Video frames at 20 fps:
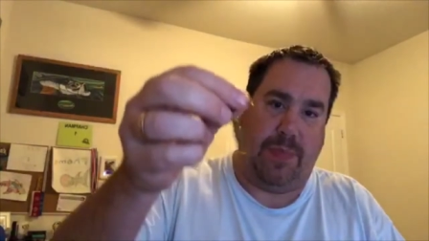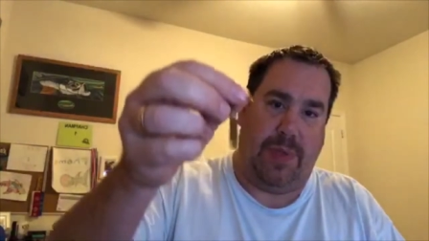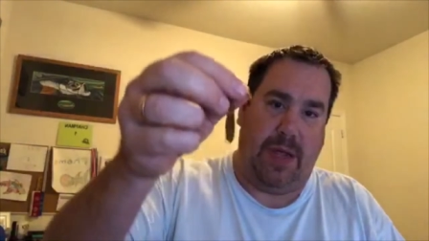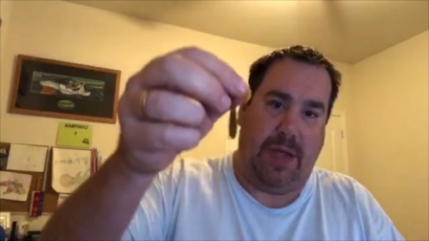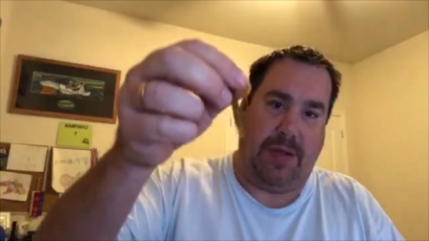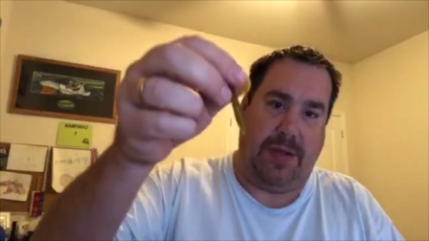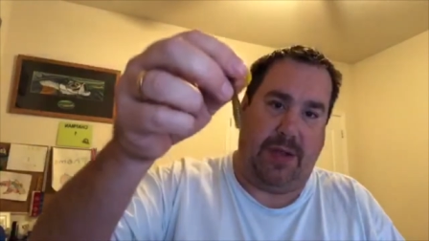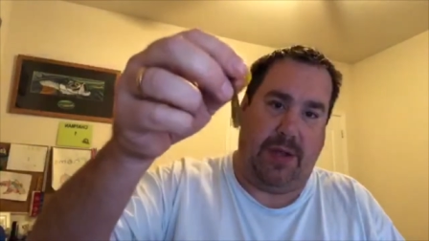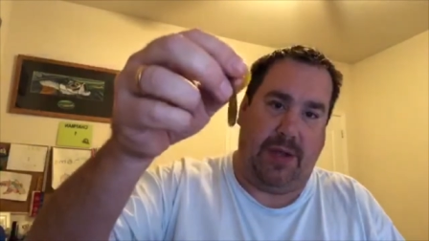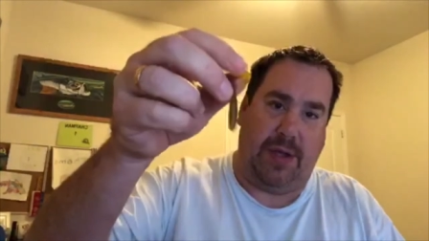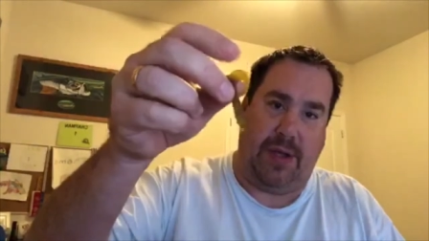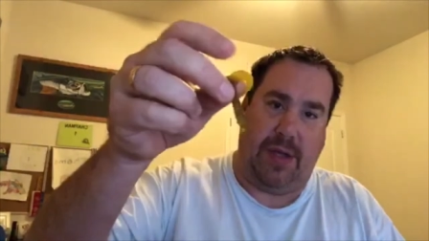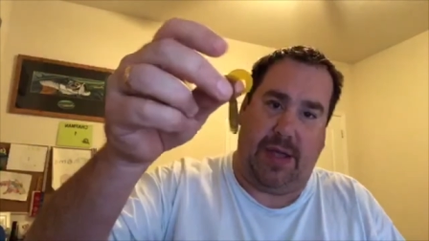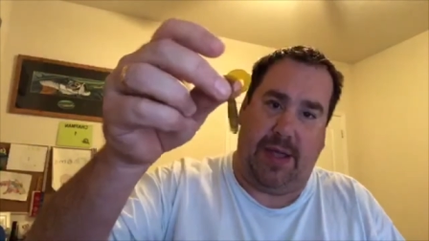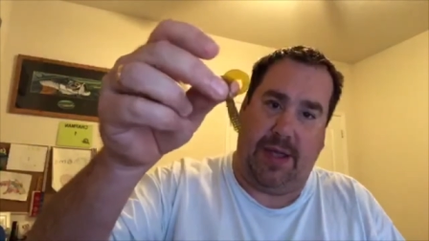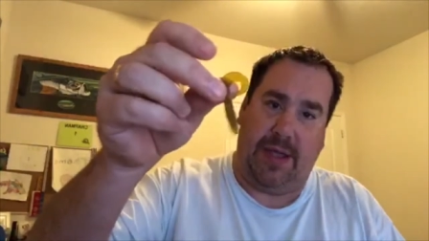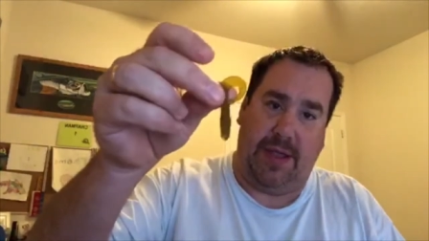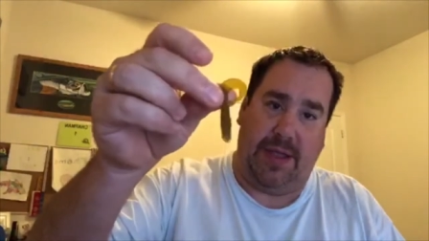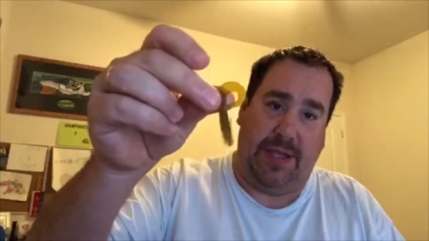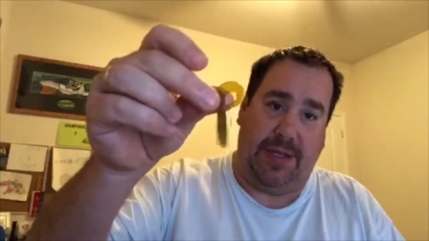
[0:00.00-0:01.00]
Yeah, look,
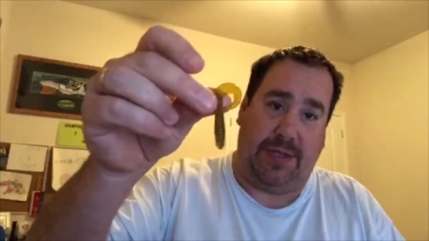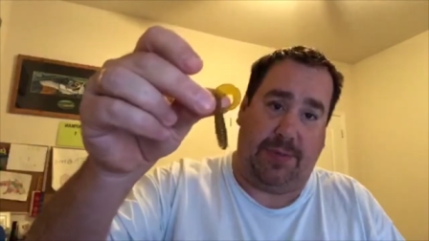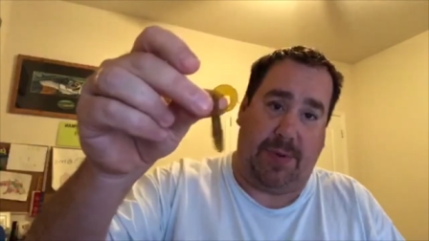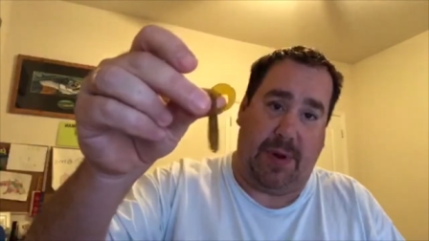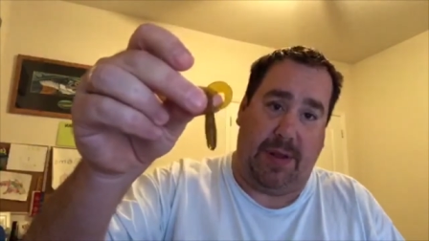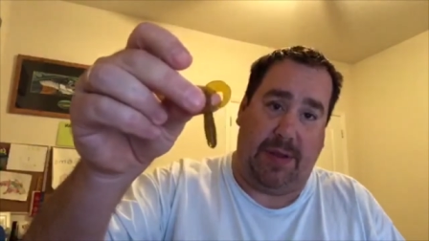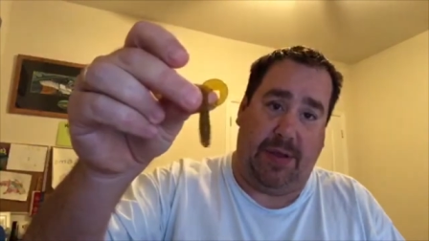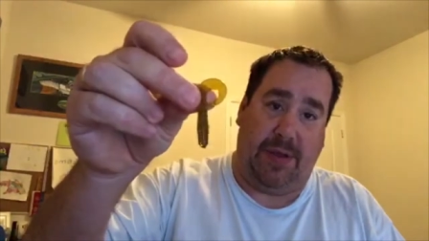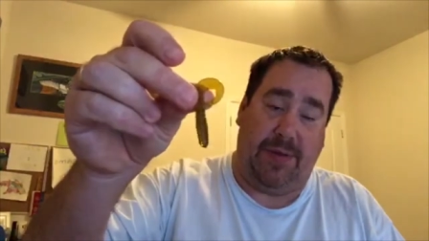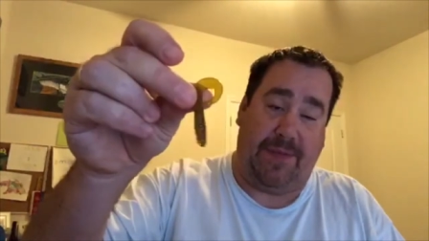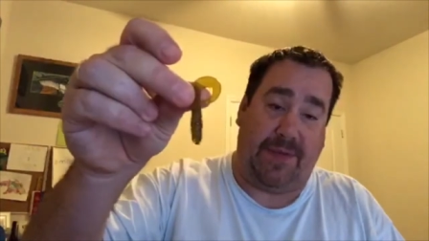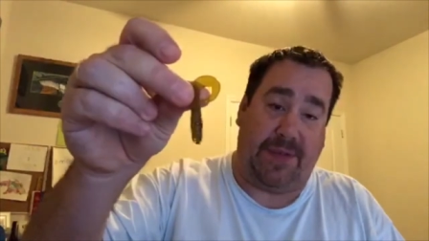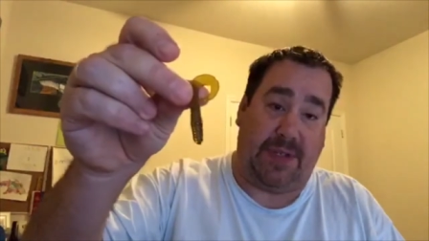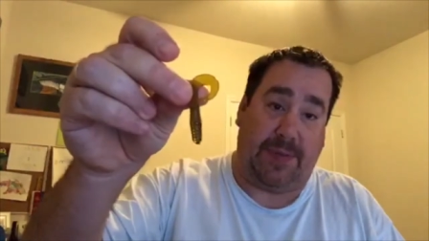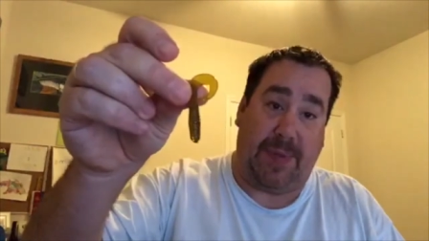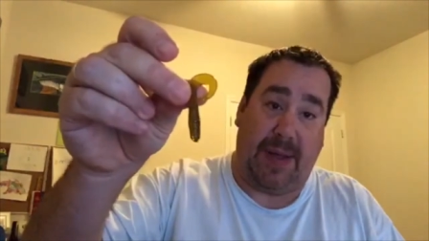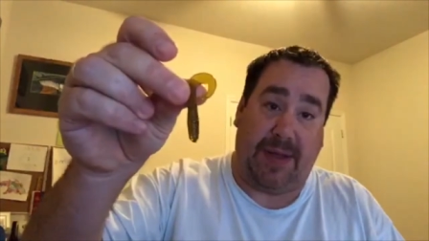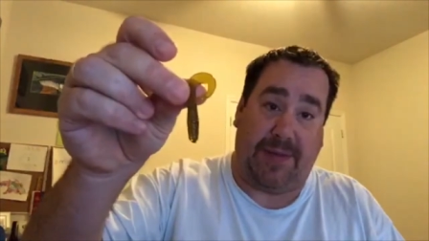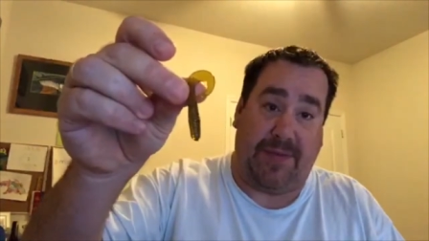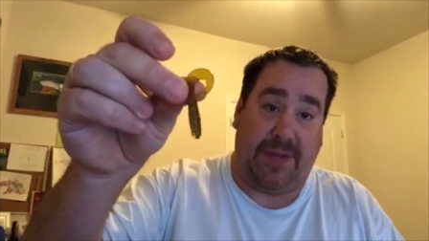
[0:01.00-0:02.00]
these are probably good for
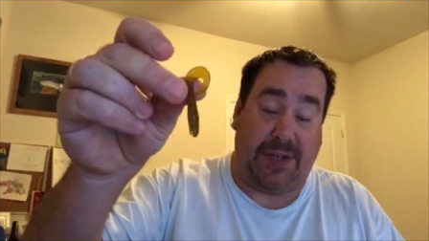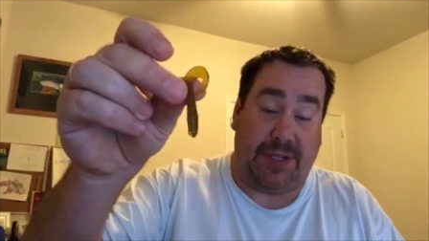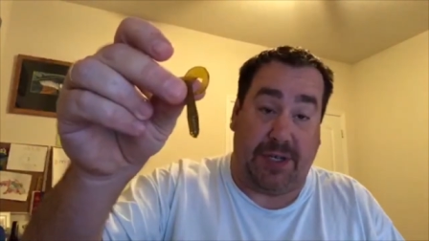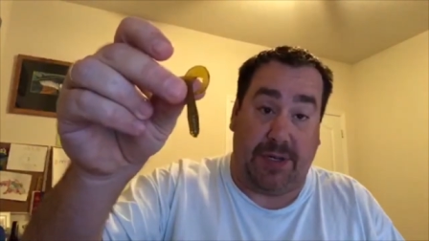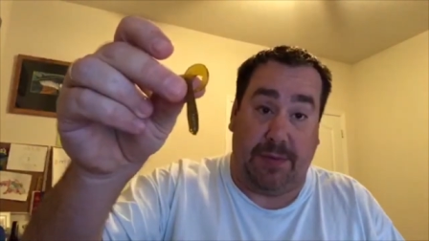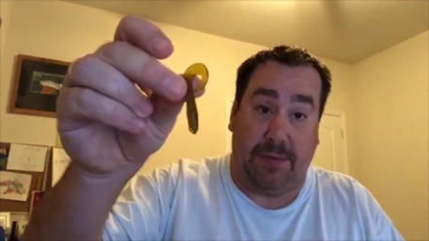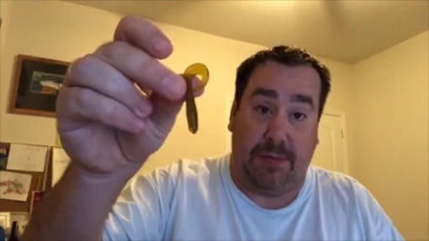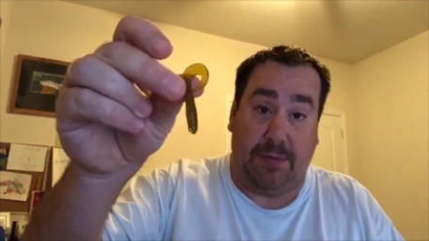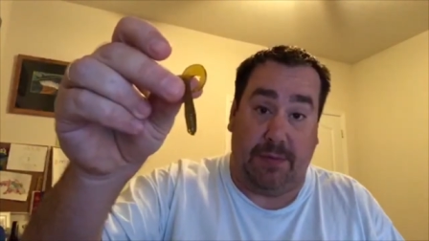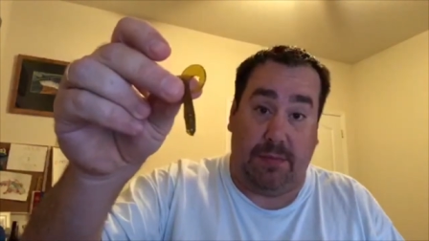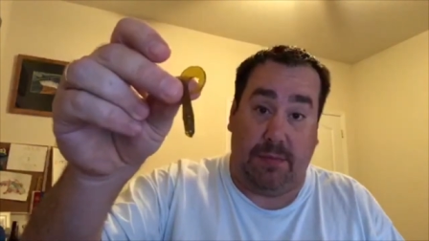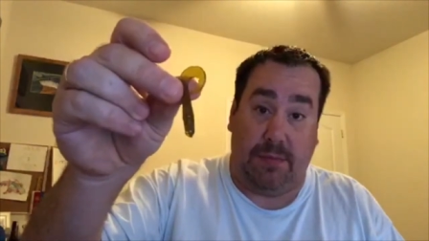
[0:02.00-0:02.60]
spec fishing.